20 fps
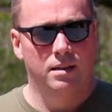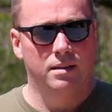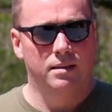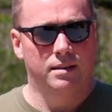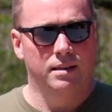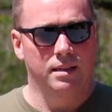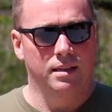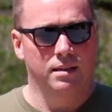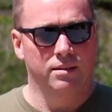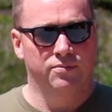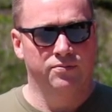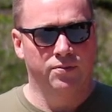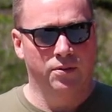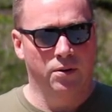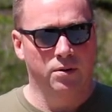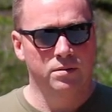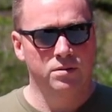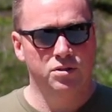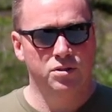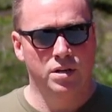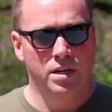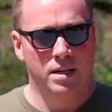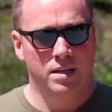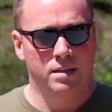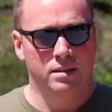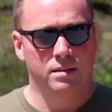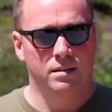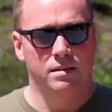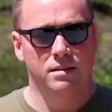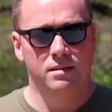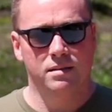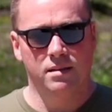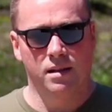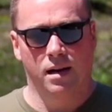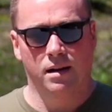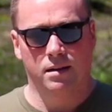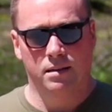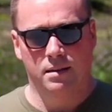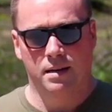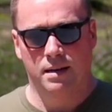the first gen
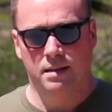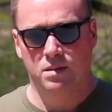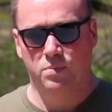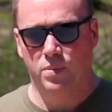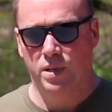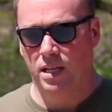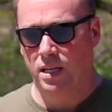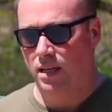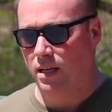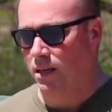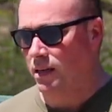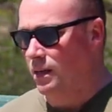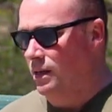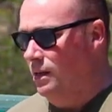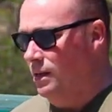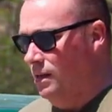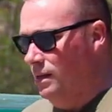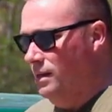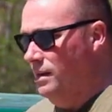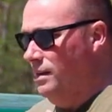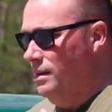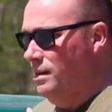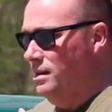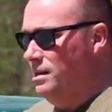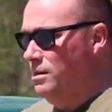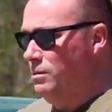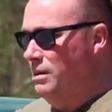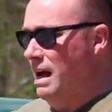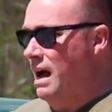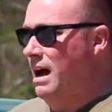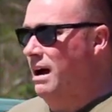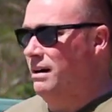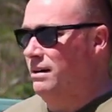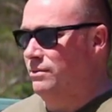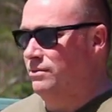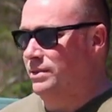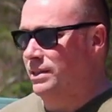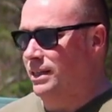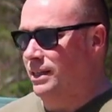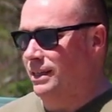Scion XB. We
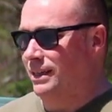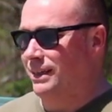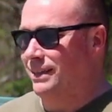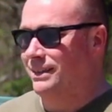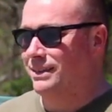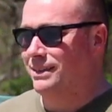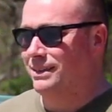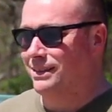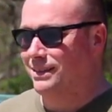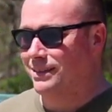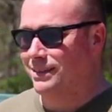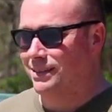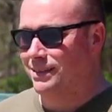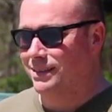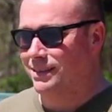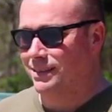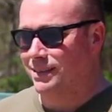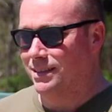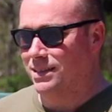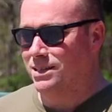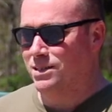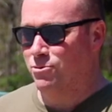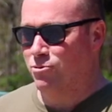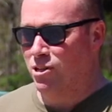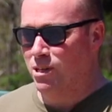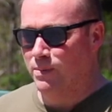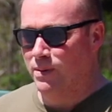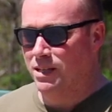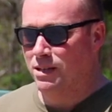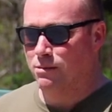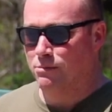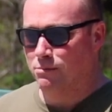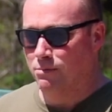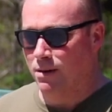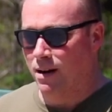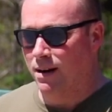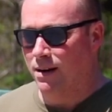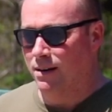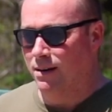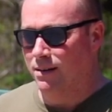have the extremely
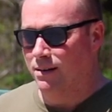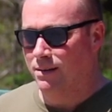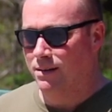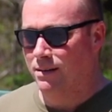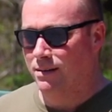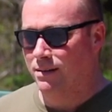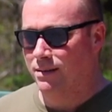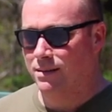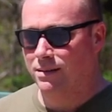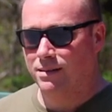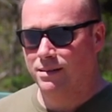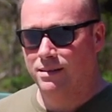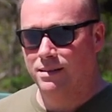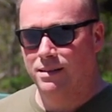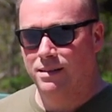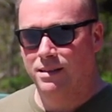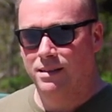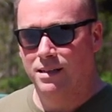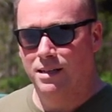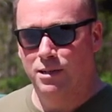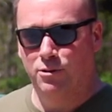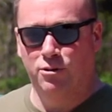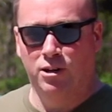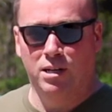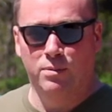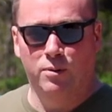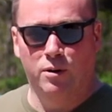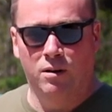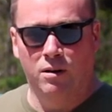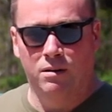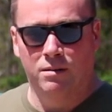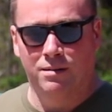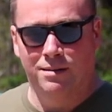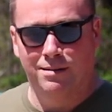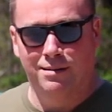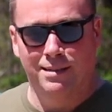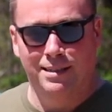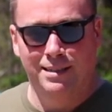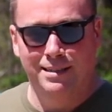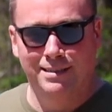rare Incredible Hulk
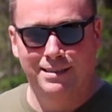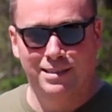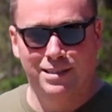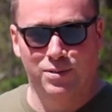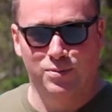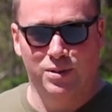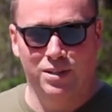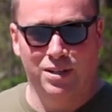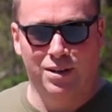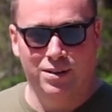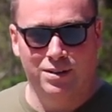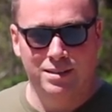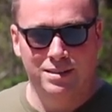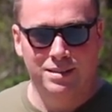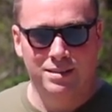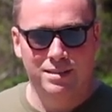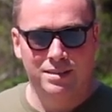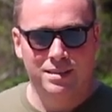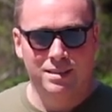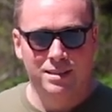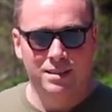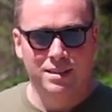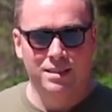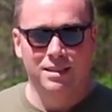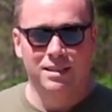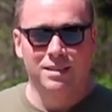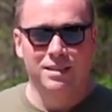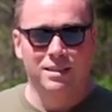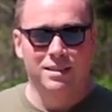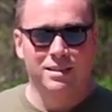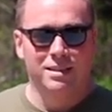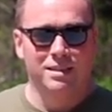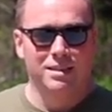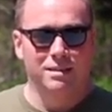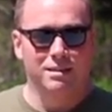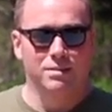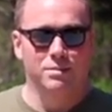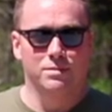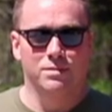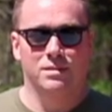Green, as we call it.
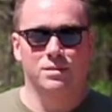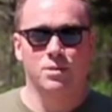There's